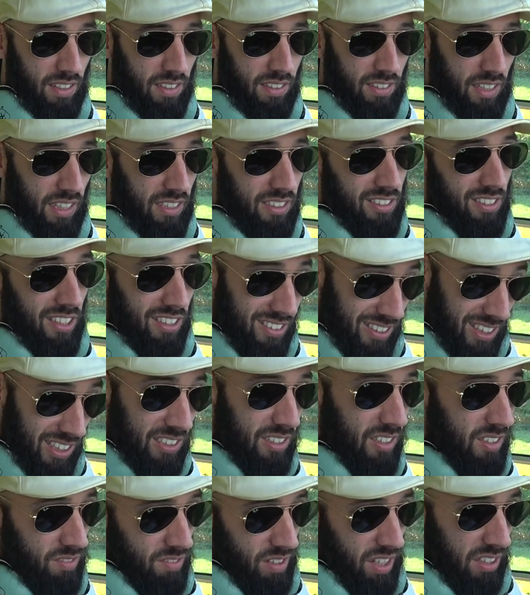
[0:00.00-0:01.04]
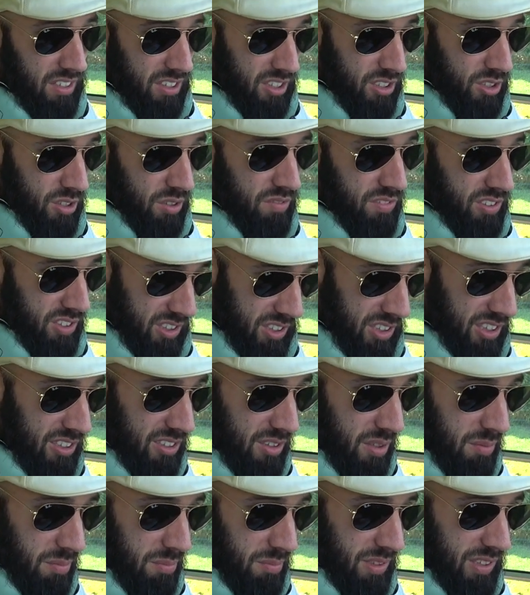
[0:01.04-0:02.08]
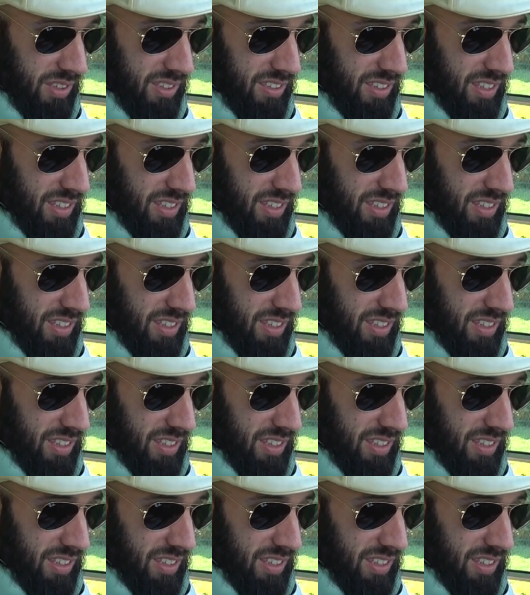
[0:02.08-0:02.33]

That's the disadvantage of this system, is